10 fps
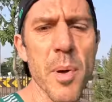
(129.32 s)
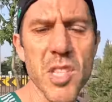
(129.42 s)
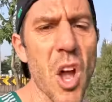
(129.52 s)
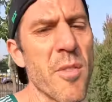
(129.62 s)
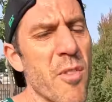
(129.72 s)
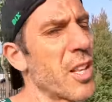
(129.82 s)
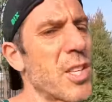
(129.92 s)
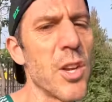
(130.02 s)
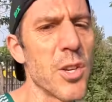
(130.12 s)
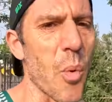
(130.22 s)
But starting running
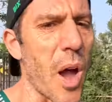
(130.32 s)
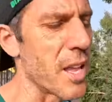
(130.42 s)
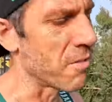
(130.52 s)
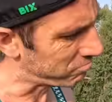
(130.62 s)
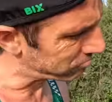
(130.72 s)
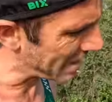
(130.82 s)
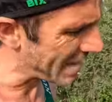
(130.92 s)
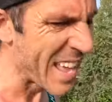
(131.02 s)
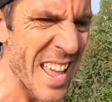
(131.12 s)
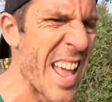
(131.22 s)
to lose weight,
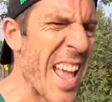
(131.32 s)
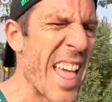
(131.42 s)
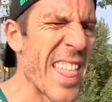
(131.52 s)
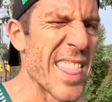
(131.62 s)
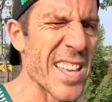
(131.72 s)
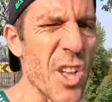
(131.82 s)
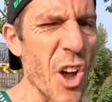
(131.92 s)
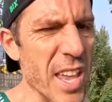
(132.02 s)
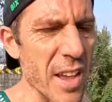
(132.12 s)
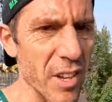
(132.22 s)
that's
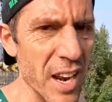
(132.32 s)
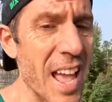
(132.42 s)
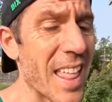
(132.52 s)
not a given.